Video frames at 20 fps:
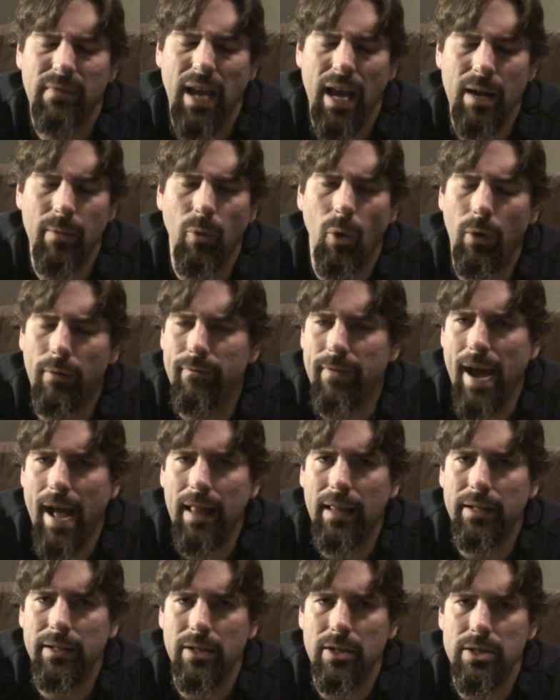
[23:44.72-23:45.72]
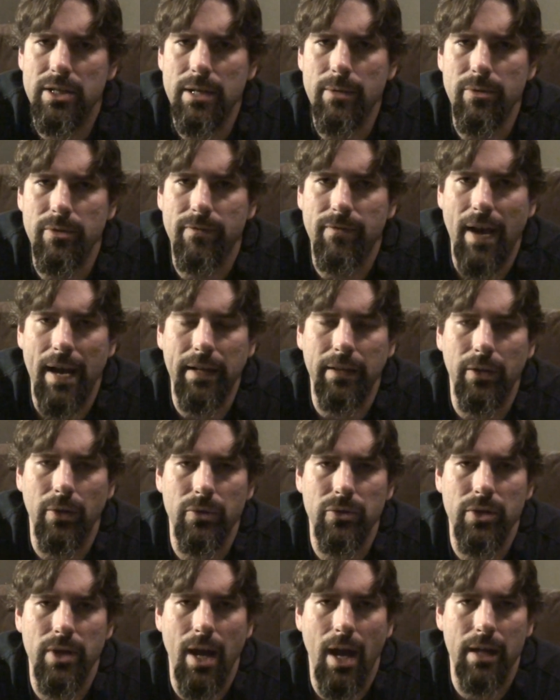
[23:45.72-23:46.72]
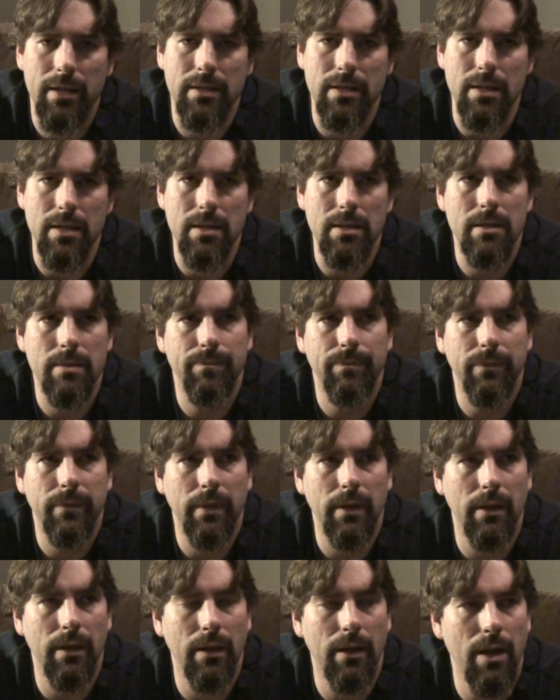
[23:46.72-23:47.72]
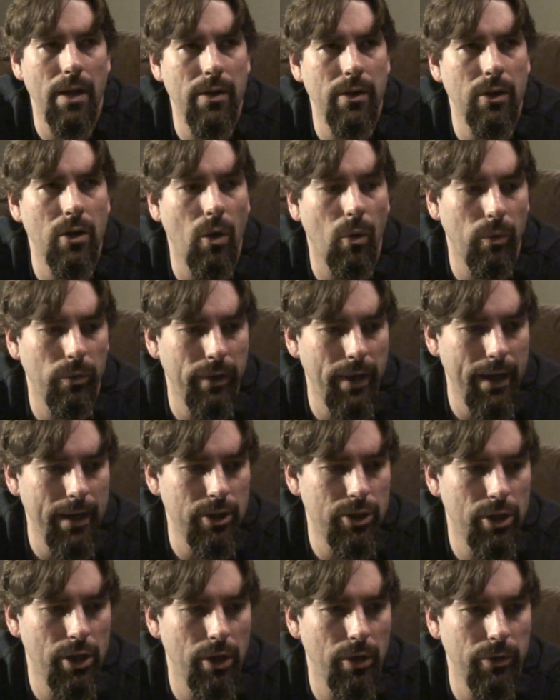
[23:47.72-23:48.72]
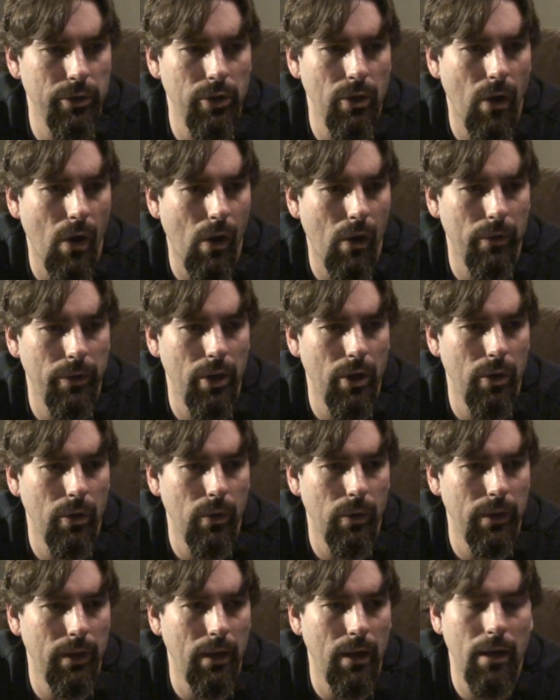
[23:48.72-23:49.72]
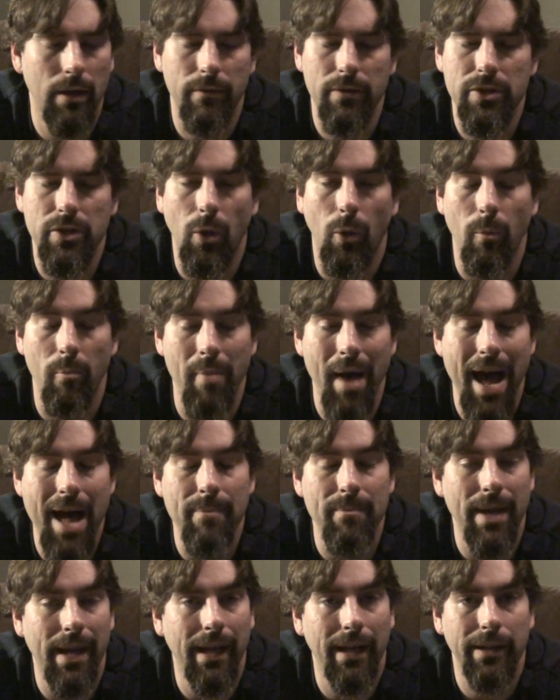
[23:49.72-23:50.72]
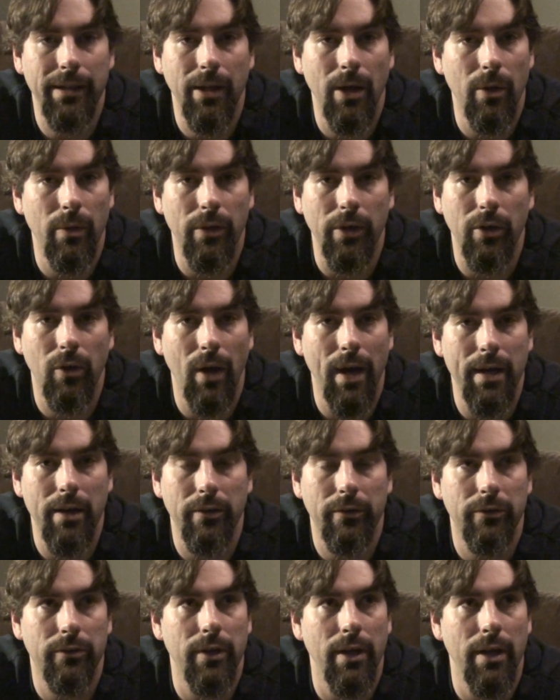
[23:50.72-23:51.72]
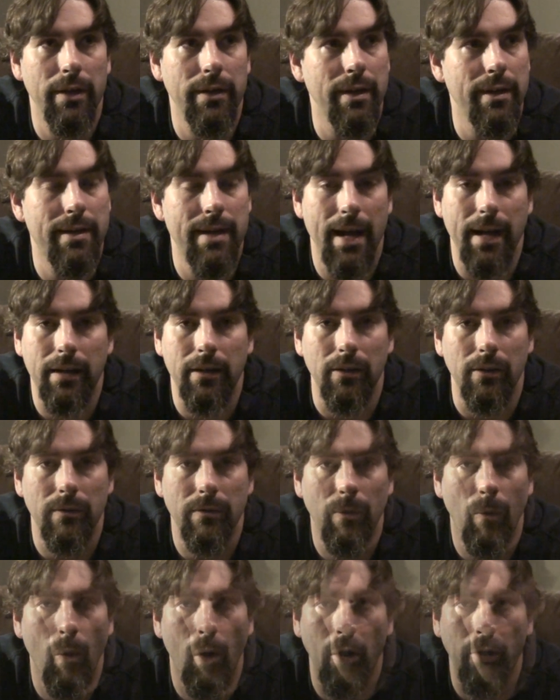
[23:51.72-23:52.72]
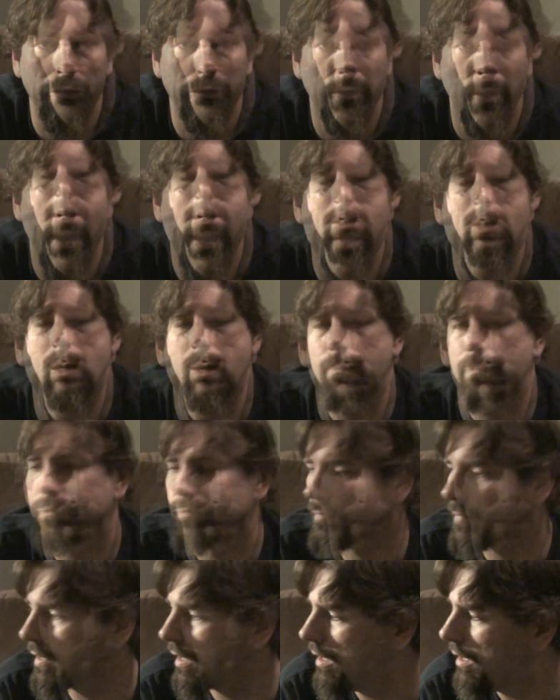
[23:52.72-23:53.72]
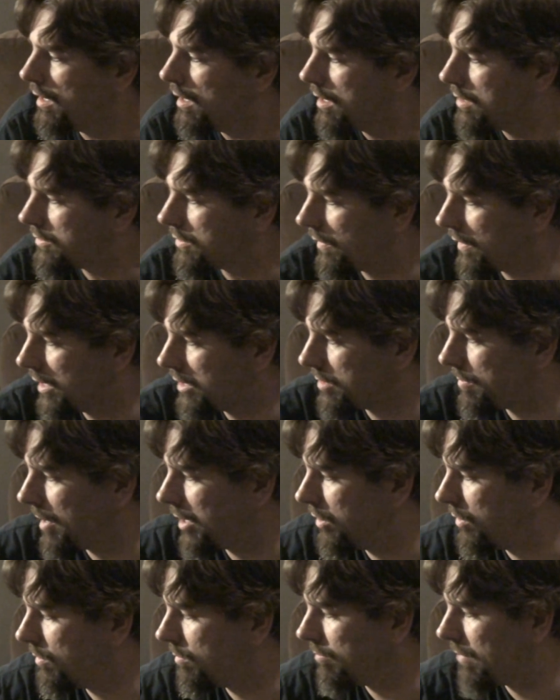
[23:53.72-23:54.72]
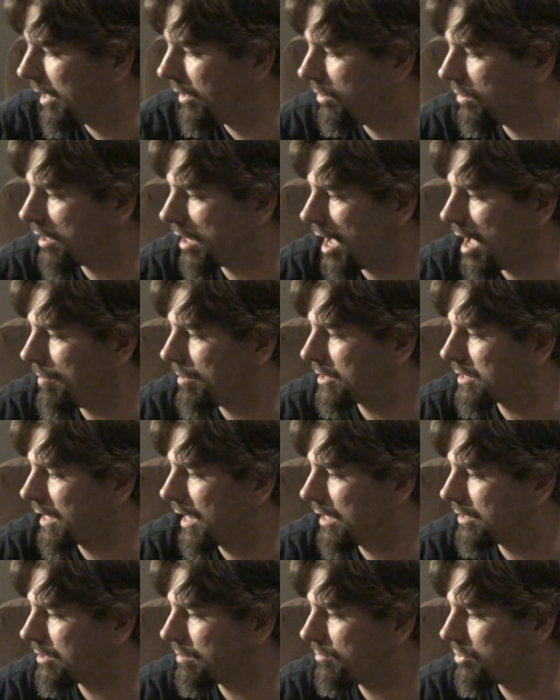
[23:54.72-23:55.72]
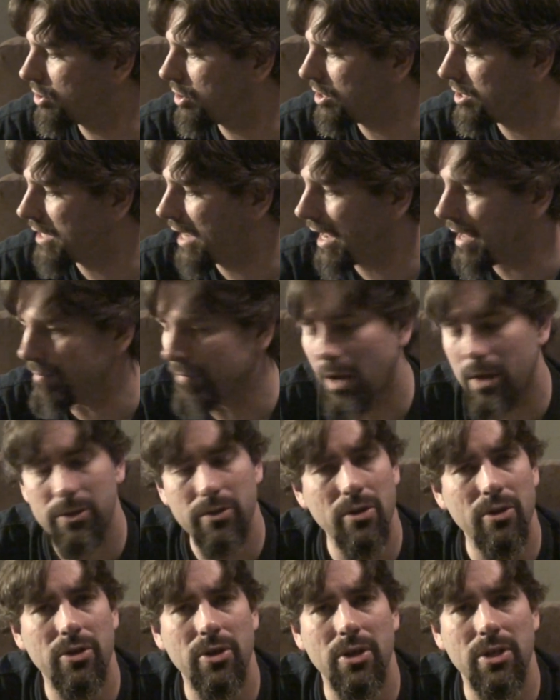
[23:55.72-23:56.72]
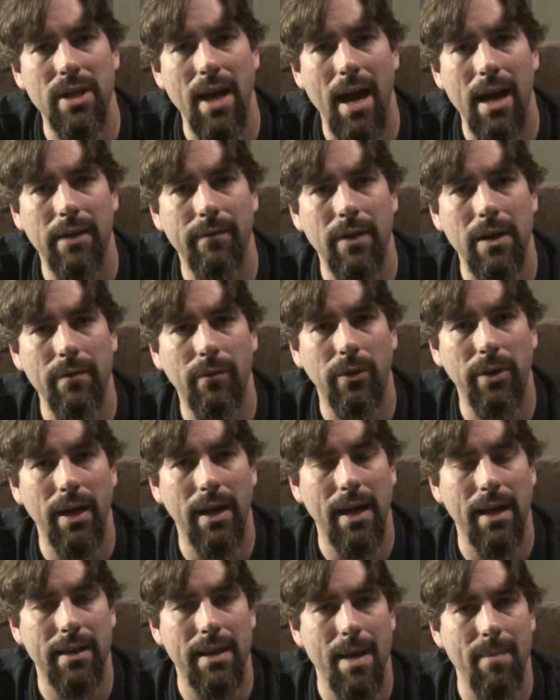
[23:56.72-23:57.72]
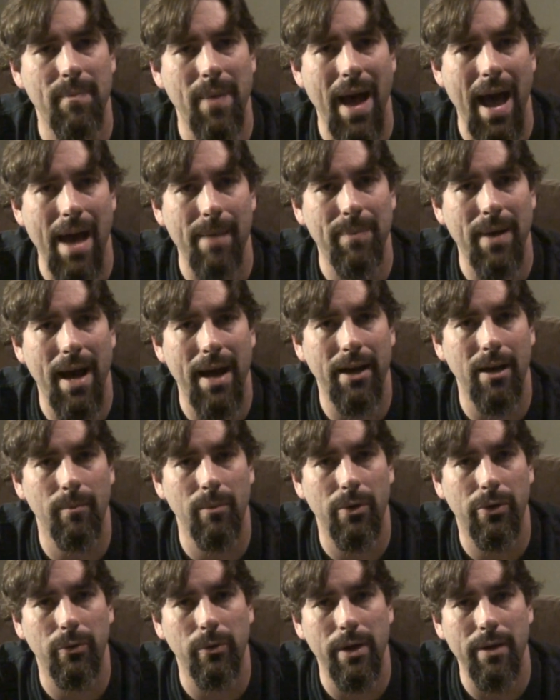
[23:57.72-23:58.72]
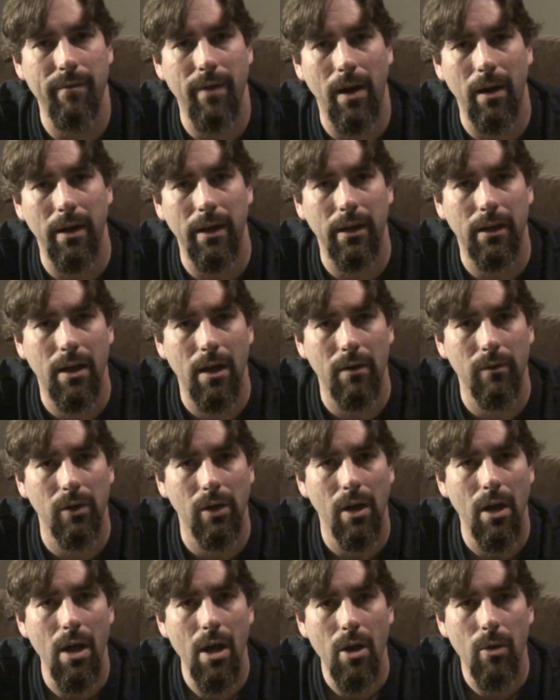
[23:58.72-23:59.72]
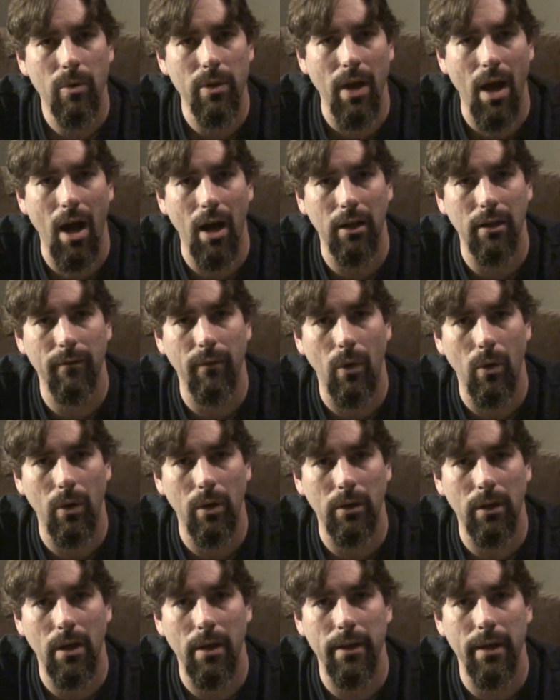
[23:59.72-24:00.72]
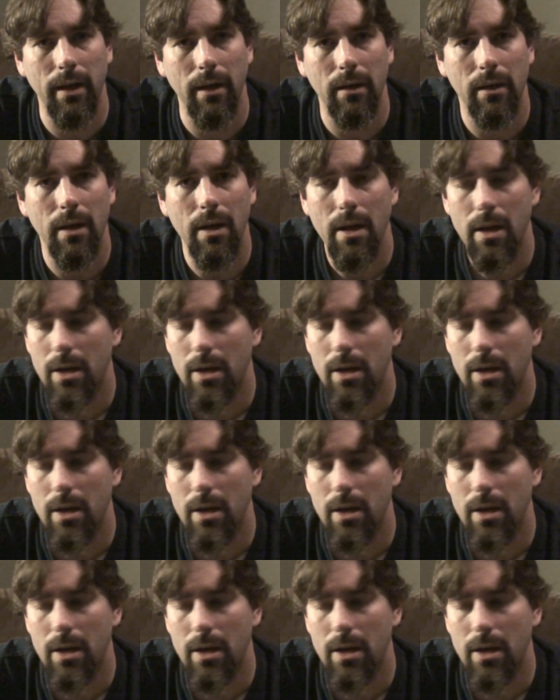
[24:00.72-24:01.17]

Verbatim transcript: kind of more violent because he was fighting those Nazis. And another Golden Age hero you all know and love is old Batman, you know, the greatest uh, detective, world's Anyways, greatest uh, detective. So these are my new my new comics. I got some Shazam, Monster Society of Evil, and I got that Popeye number three variant cover with olive oil on there.